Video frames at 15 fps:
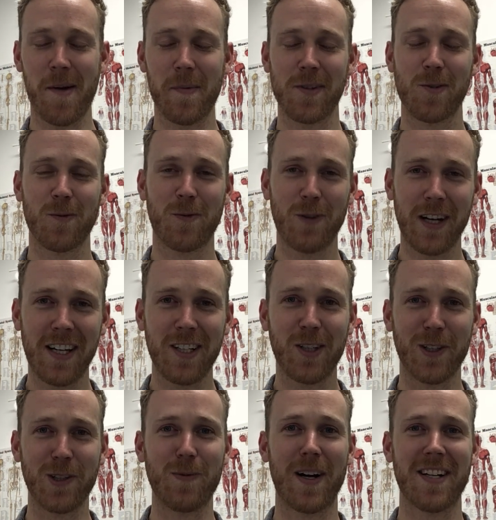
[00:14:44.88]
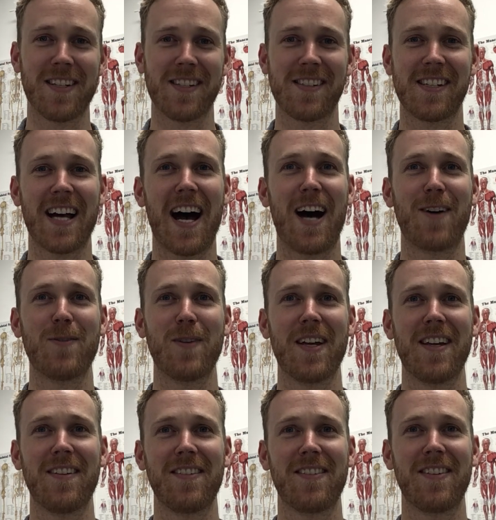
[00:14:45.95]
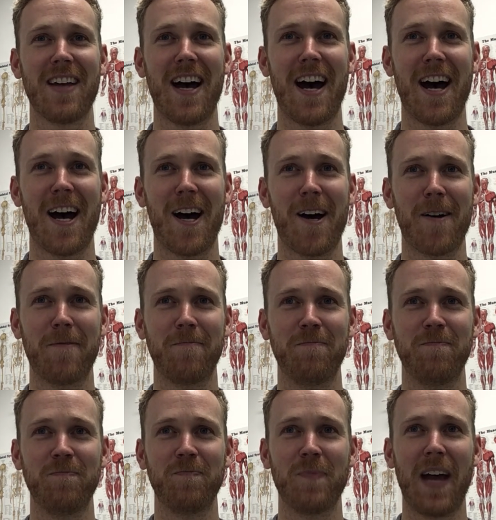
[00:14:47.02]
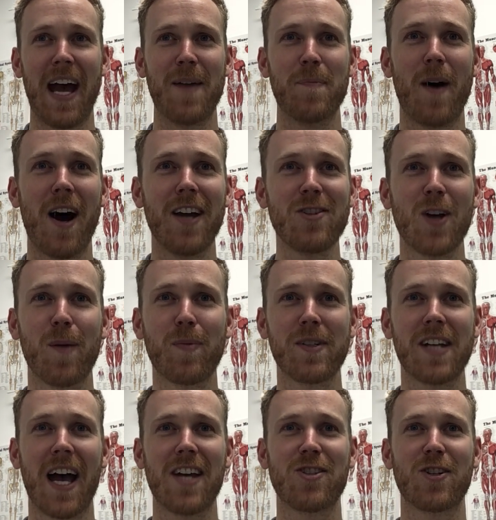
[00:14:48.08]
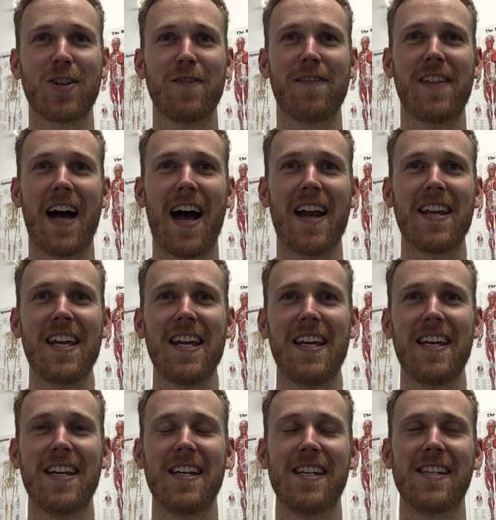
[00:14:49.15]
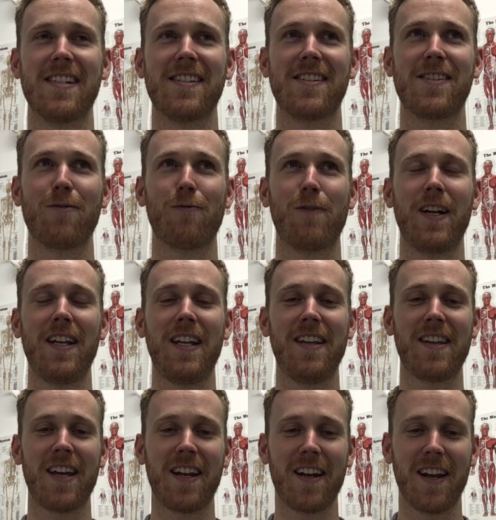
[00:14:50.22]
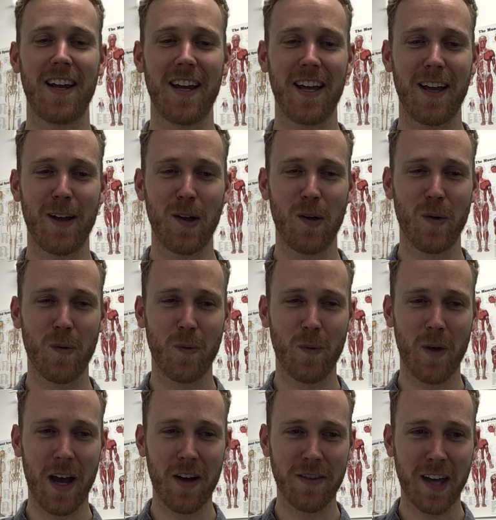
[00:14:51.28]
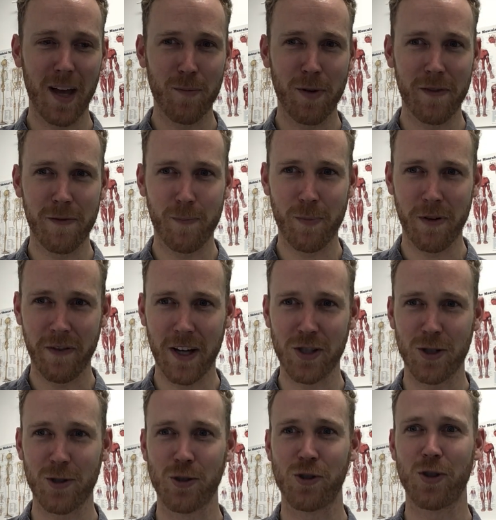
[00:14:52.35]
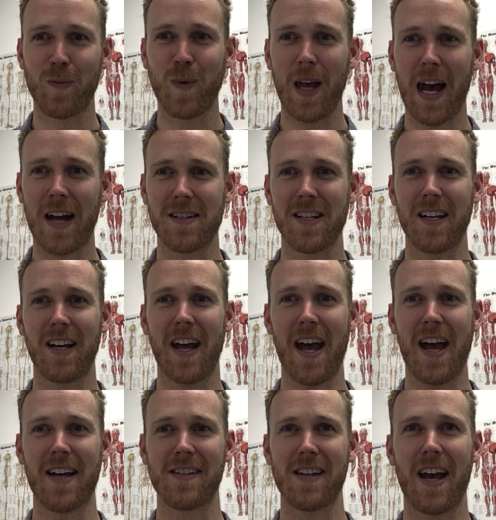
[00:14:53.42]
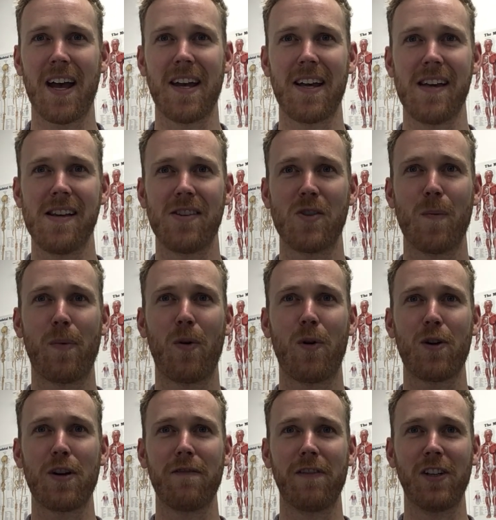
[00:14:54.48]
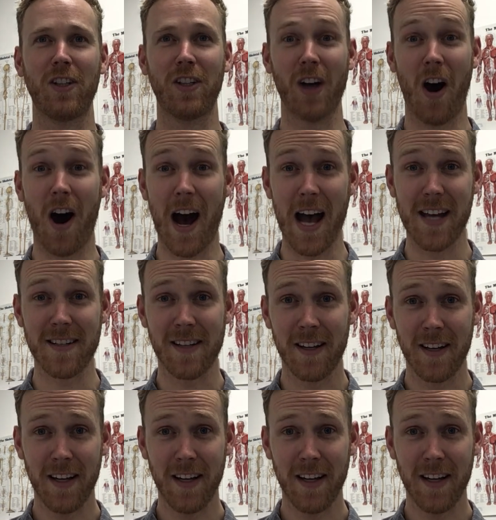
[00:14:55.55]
It's a really good one to start with. And my interpretation of that is really that healthcare professionals should be acting as a supportive guide.